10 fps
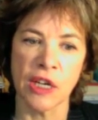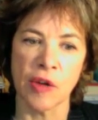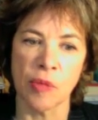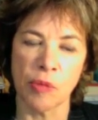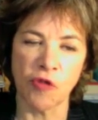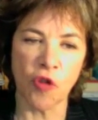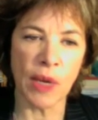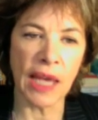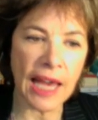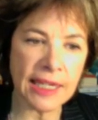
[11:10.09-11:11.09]
Before we
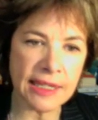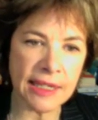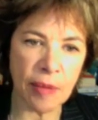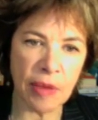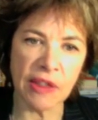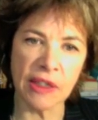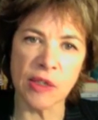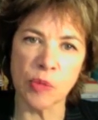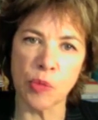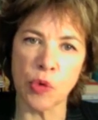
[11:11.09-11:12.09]
get to them, I think it's
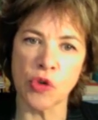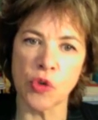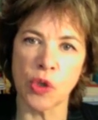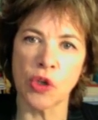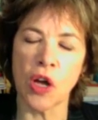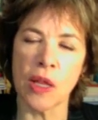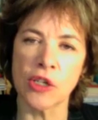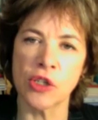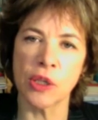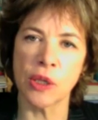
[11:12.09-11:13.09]
important to acknowledge
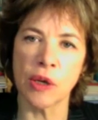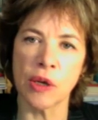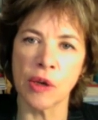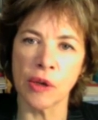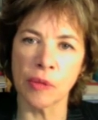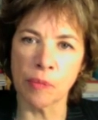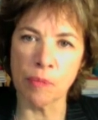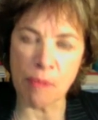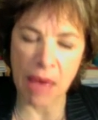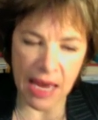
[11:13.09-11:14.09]
that the
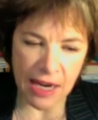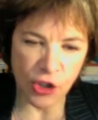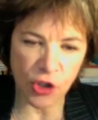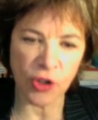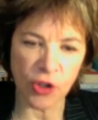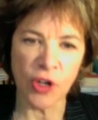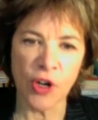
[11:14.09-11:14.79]
major